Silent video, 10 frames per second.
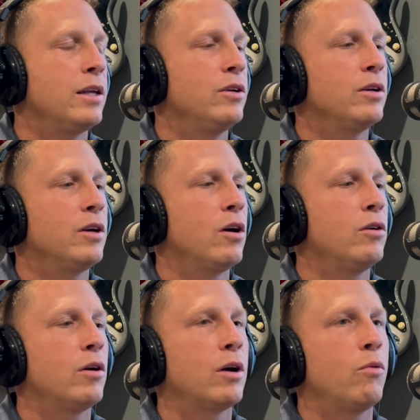Yeah, you could
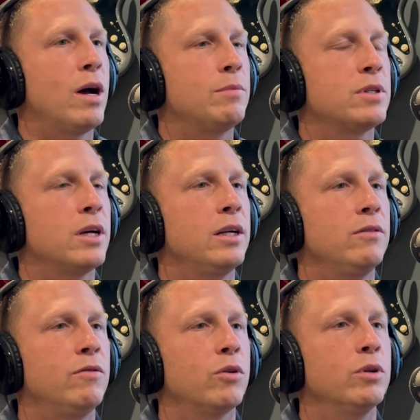go to our website,
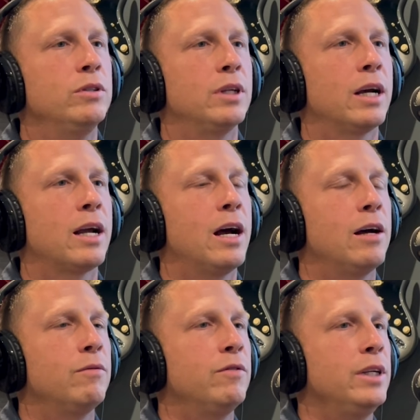
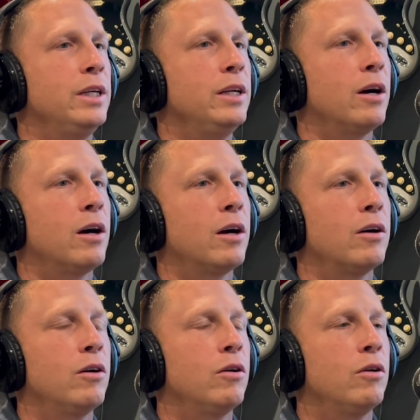Veroot.com,
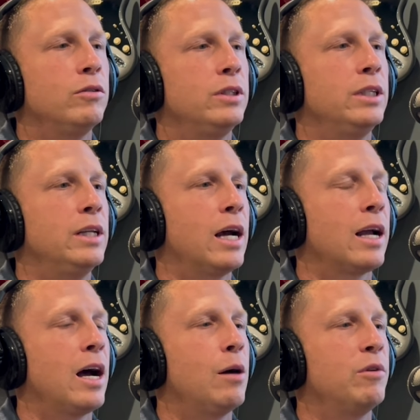
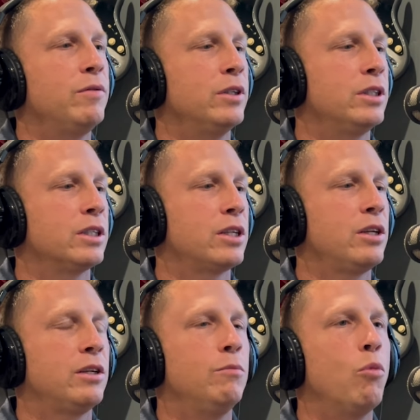Veroot.com. If you're just
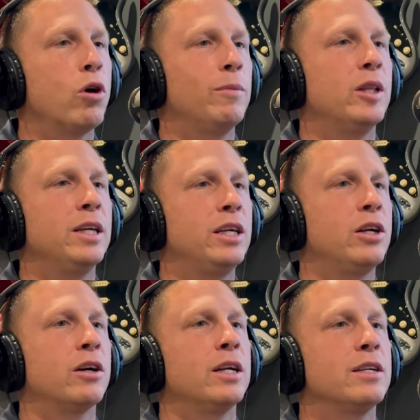morbidly
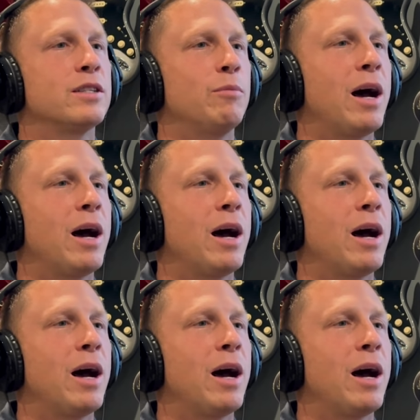curious